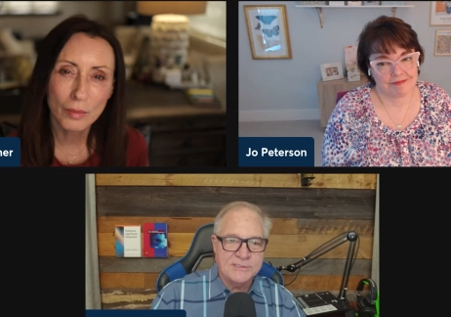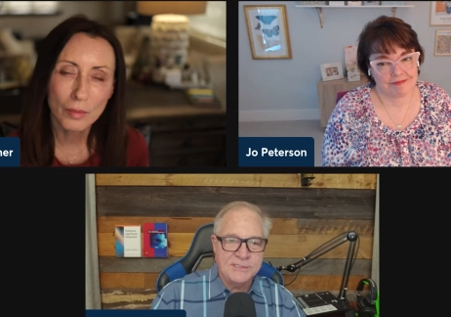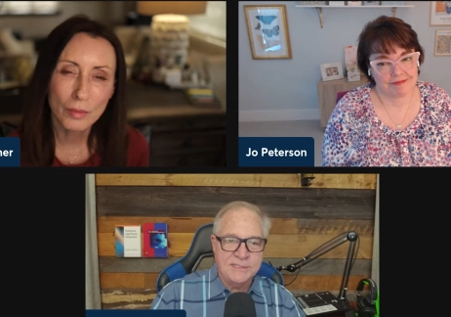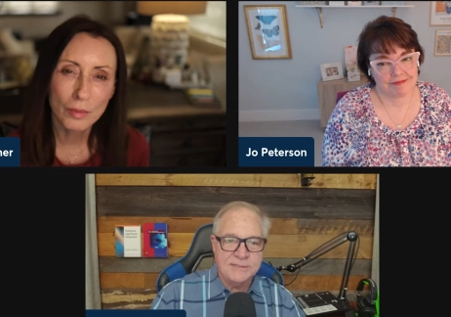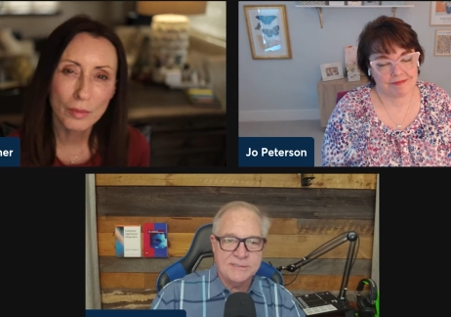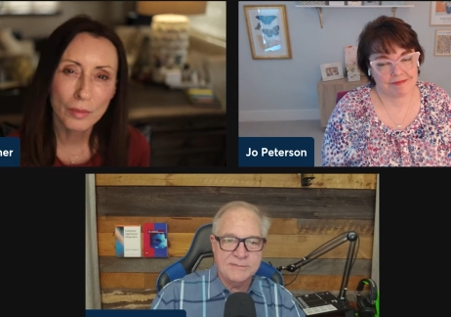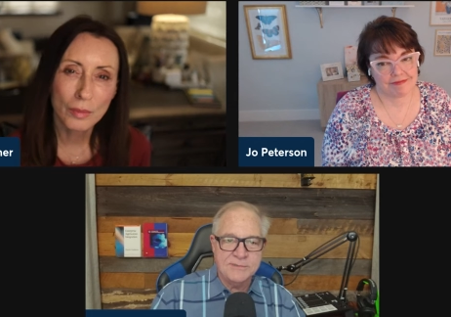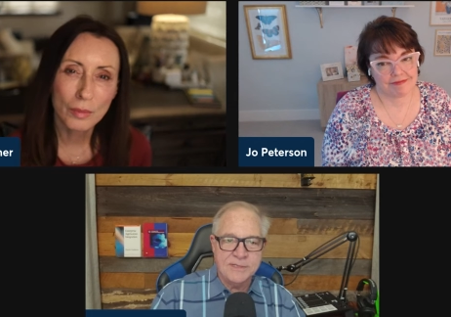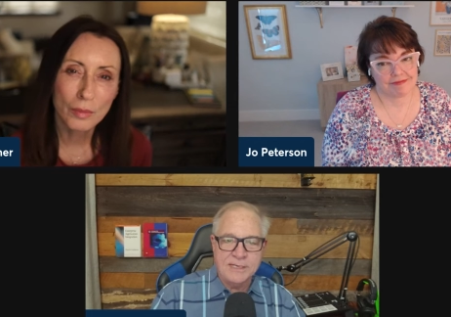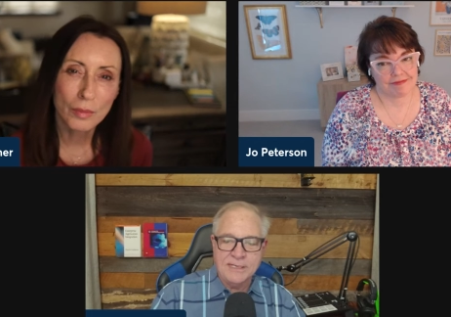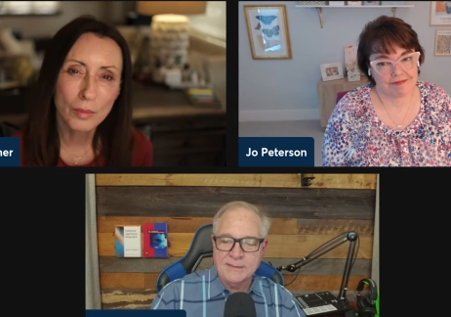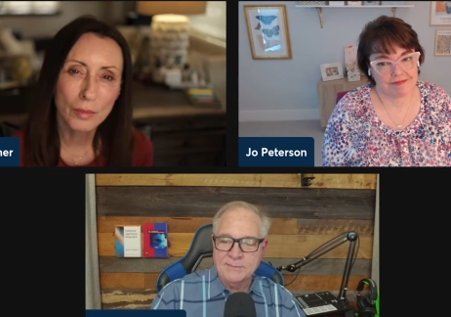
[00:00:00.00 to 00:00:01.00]
Speaker 1: seeing some
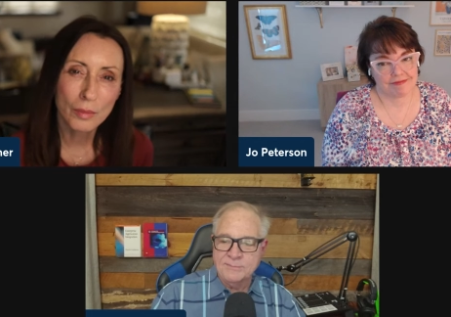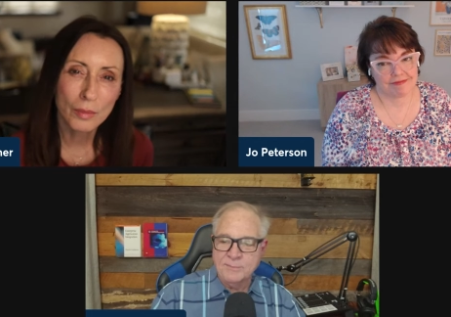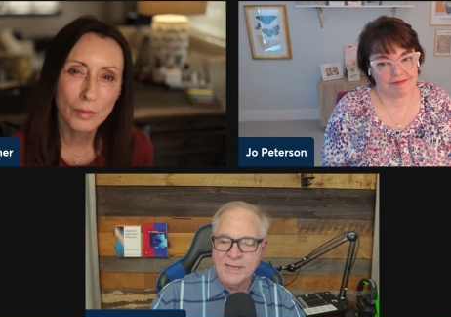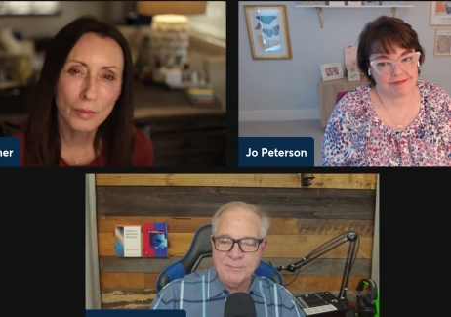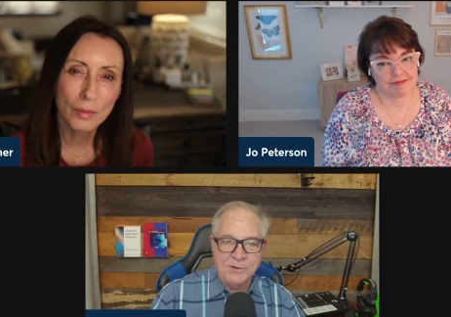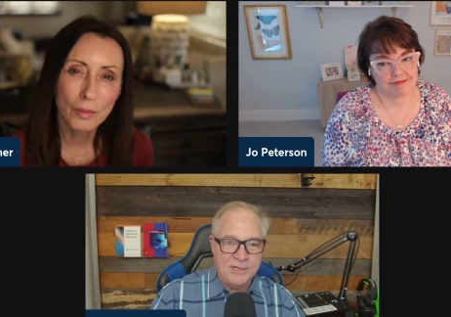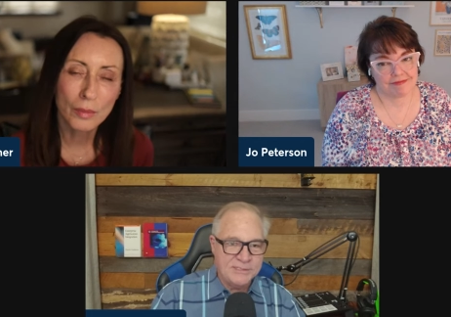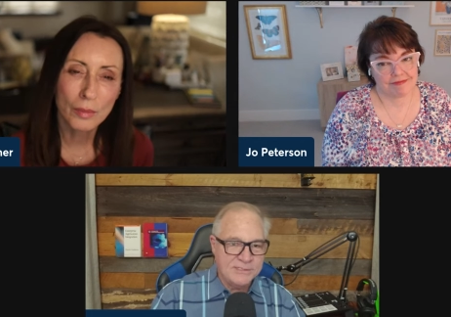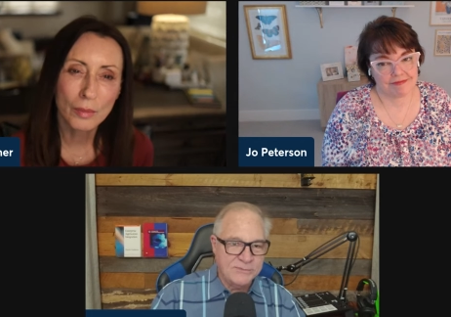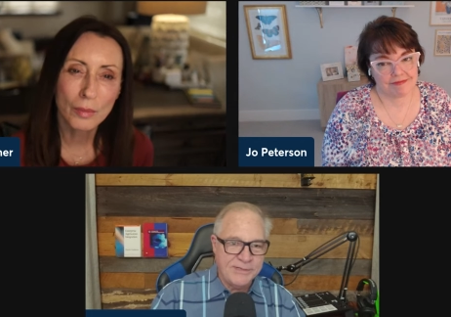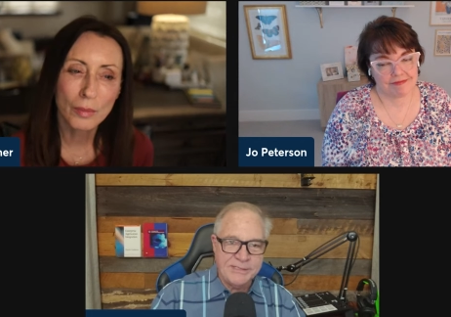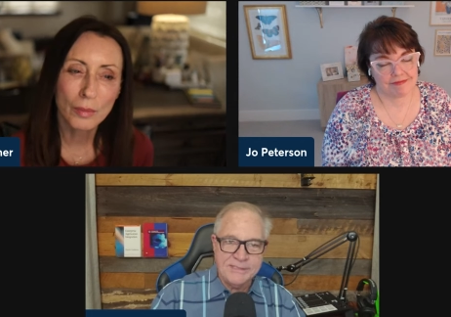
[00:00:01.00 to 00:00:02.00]
uh,
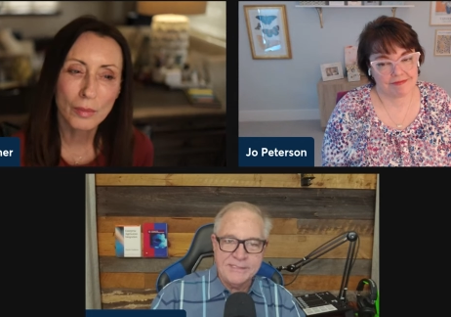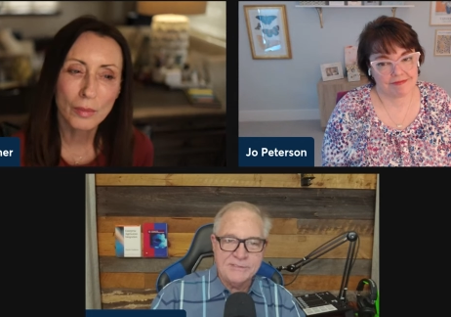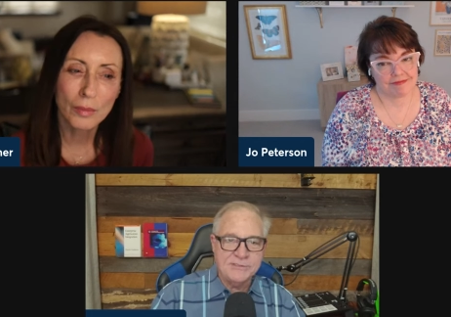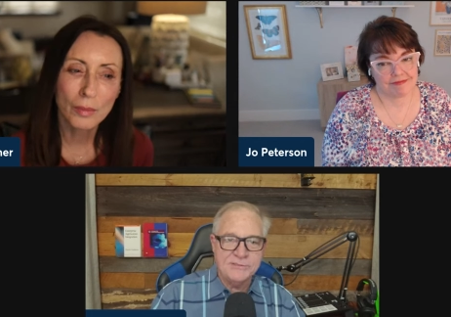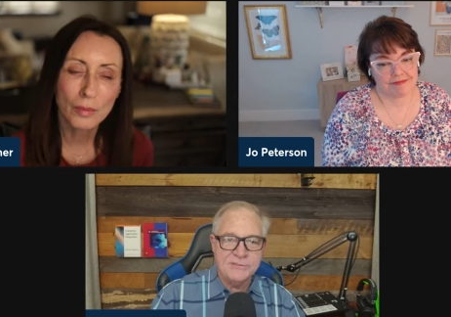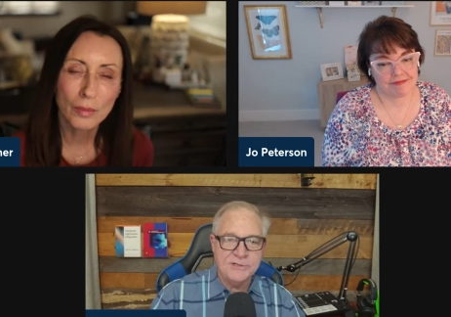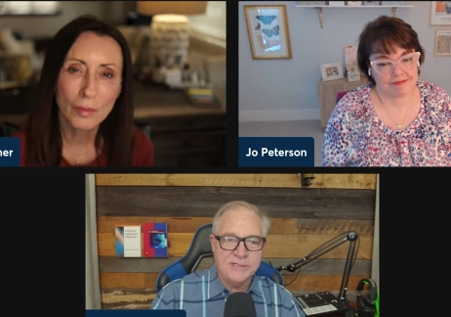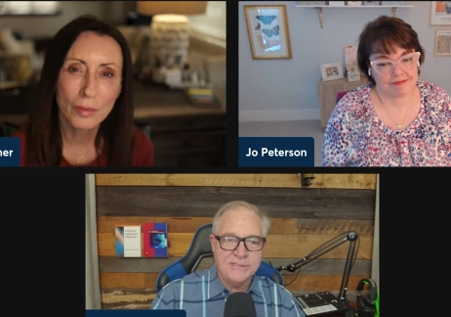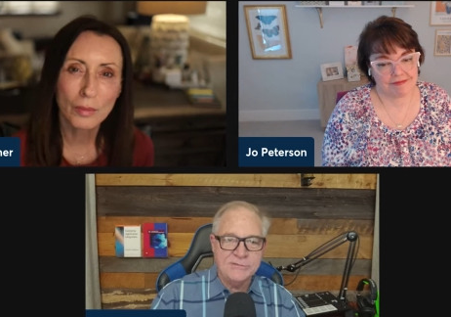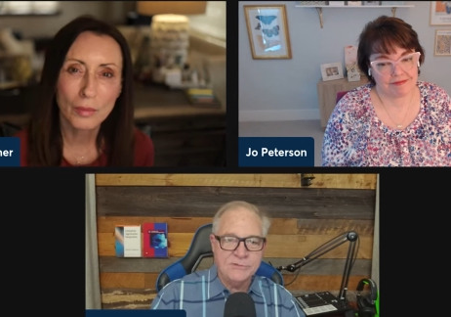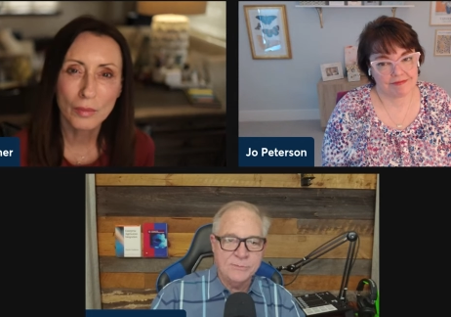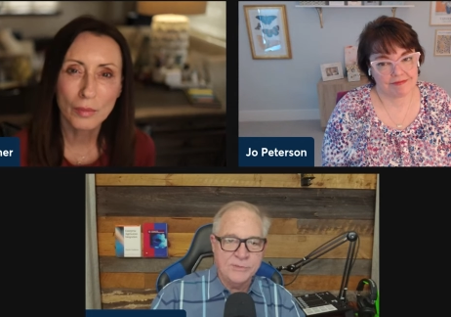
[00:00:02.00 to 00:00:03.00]
bipartisan regulation starting
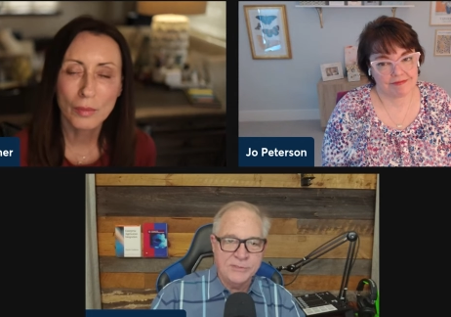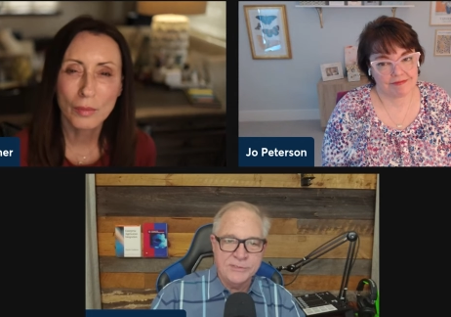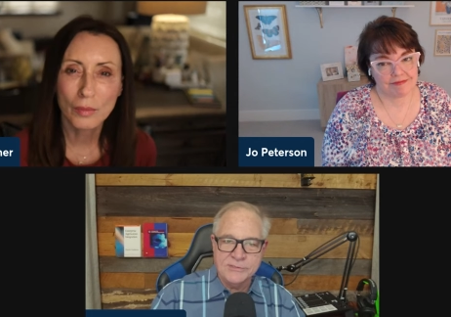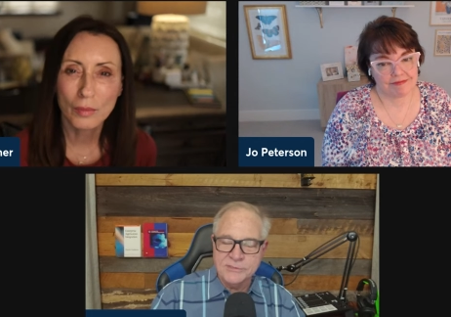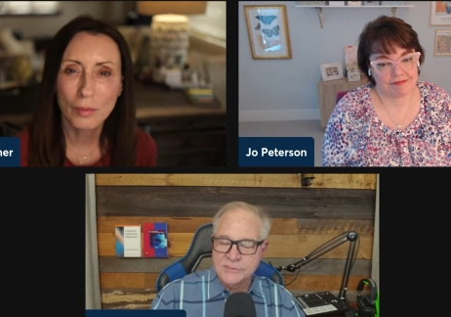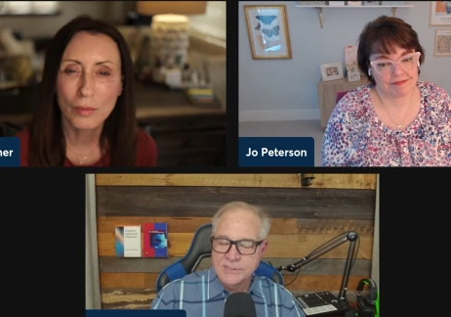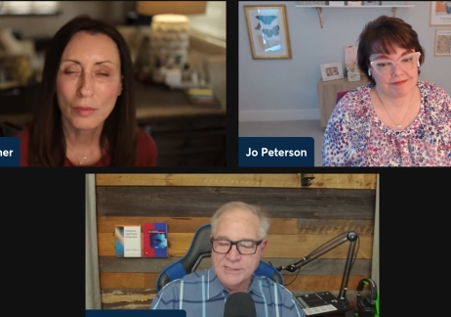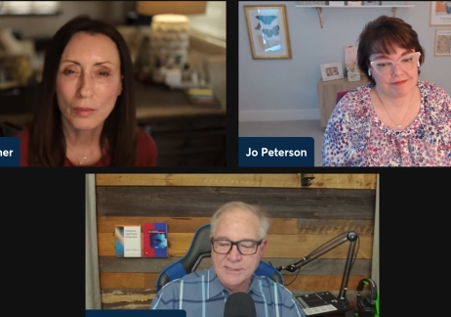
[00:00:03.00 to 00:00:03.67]
to emerge,